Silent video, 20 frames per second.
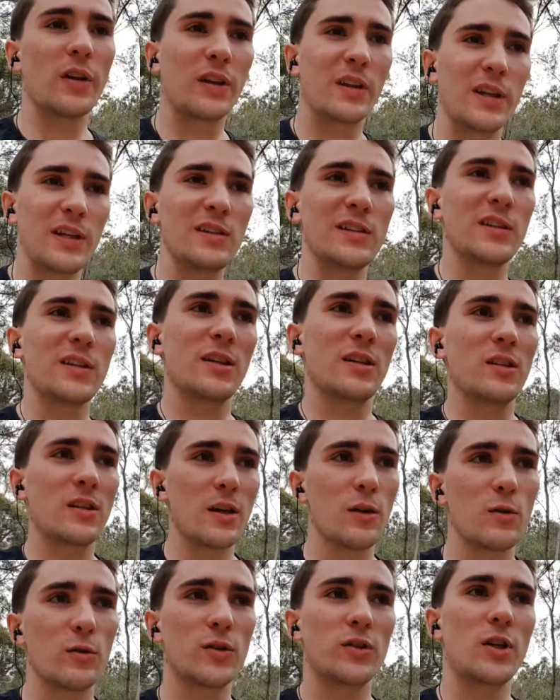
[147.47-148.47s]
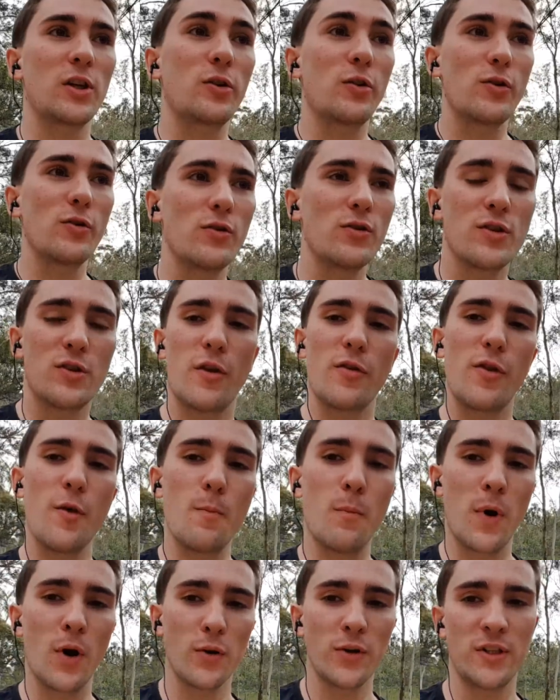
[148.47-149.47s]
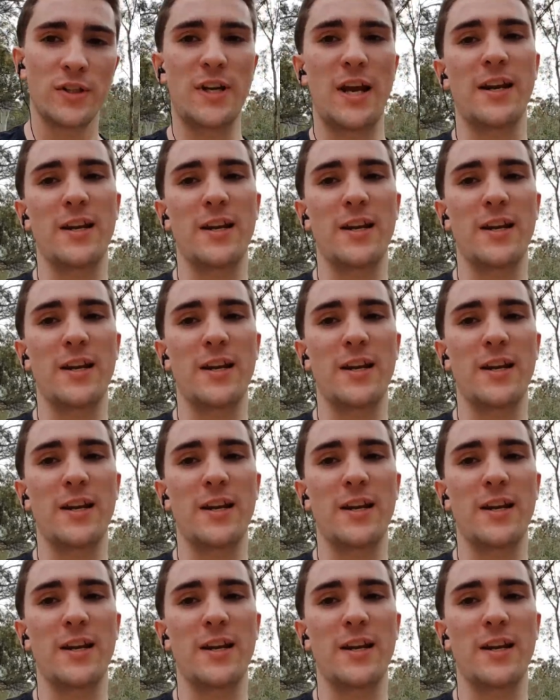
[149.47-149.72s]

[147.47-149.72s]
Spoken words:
These are the cells that use the most